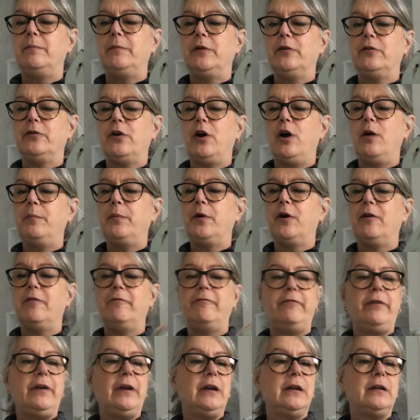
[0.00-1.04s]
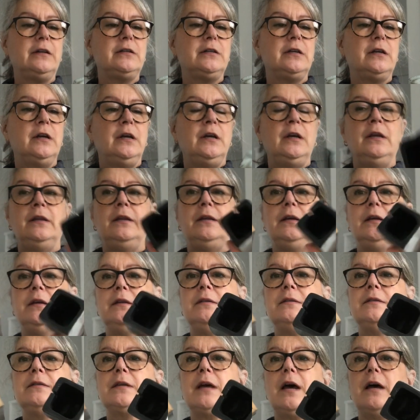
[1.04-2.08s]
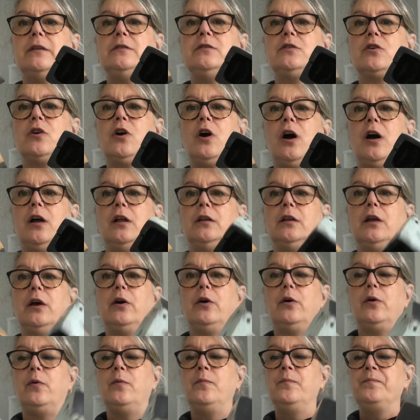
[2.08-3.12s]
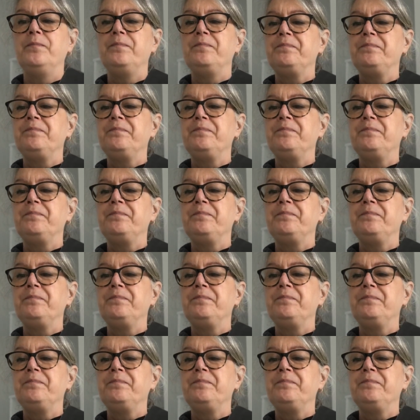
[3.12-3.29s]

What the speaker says: They're not perfect. The insides are hollow,